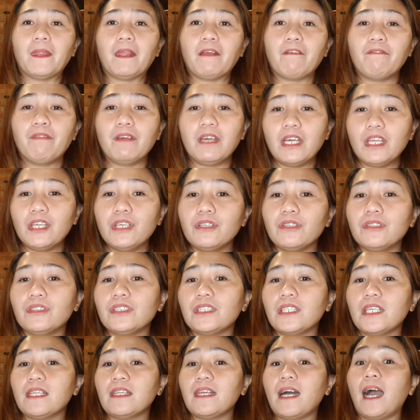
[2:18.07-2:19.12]
videos
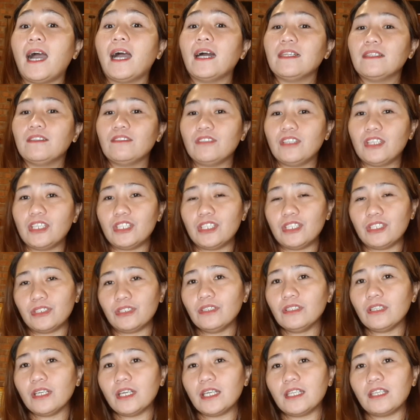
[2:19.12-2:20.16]
in the
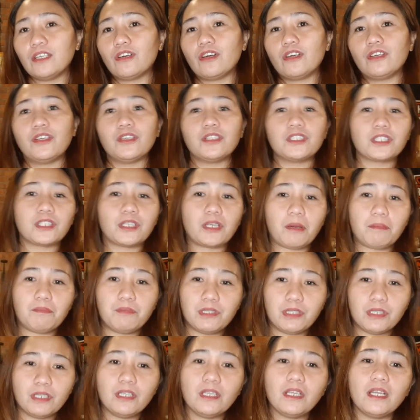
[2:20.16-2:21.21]
annotation in your
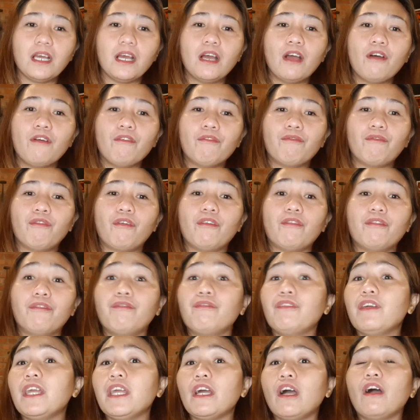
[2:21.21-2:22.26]
description for
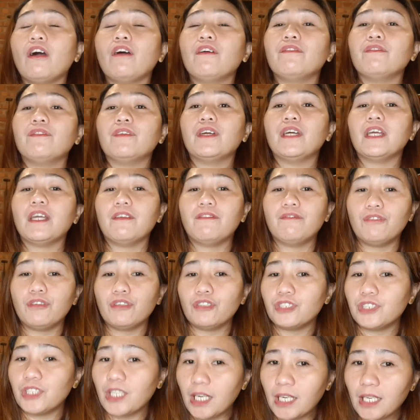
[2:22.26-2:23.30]
free offer if you
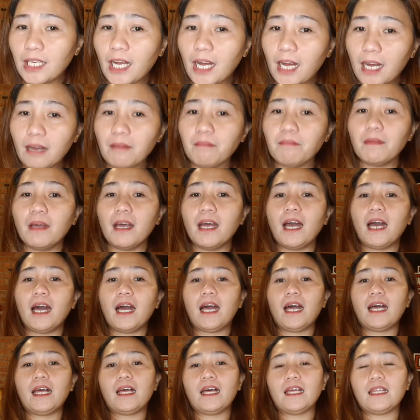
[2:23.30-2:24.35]
sign up
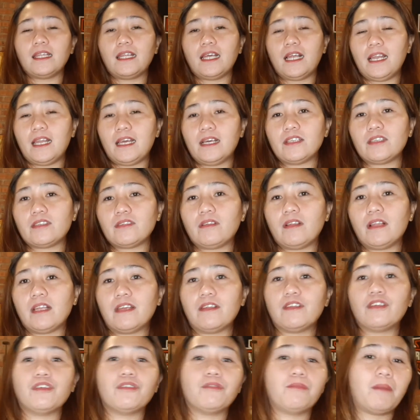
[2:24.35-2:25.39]
at the less
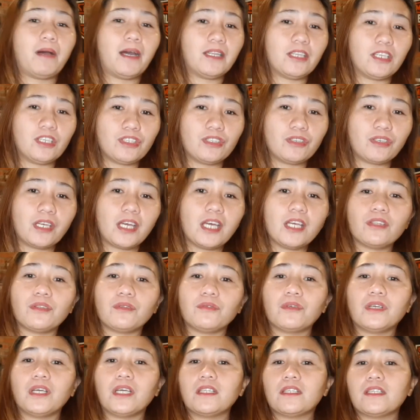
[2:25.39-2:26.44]
lead you manage. Okay,
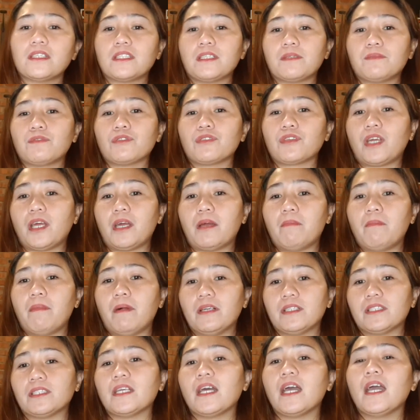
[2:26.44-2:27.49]
to get the
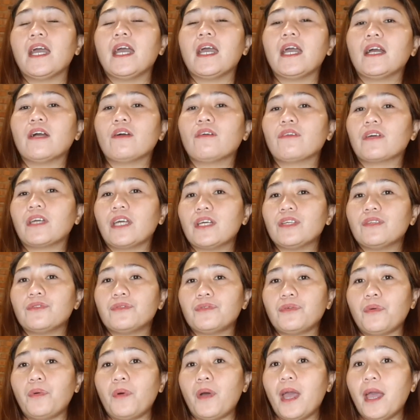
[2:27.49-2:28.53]
subscribers. Okay,
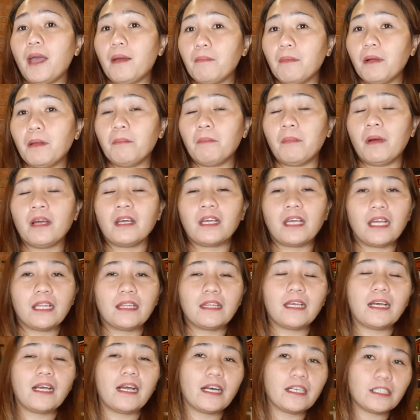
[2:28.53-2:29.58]
so email
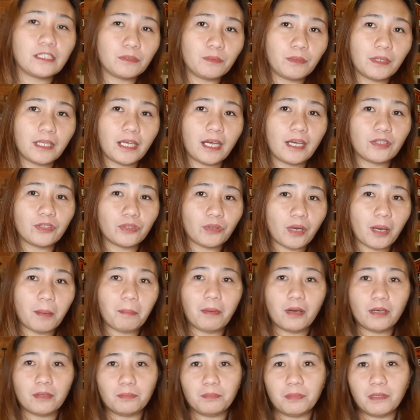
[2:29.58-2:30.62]
marketing, as what I talked
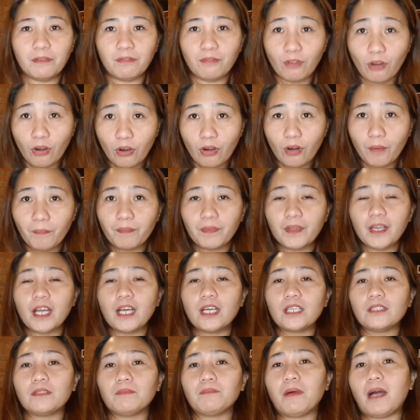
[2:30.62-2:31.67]
about before
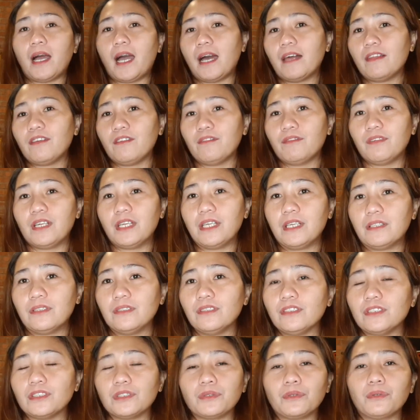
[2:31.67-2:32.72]
my other
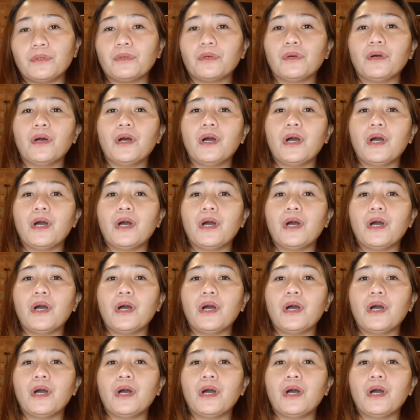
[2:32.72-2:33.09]
videos. So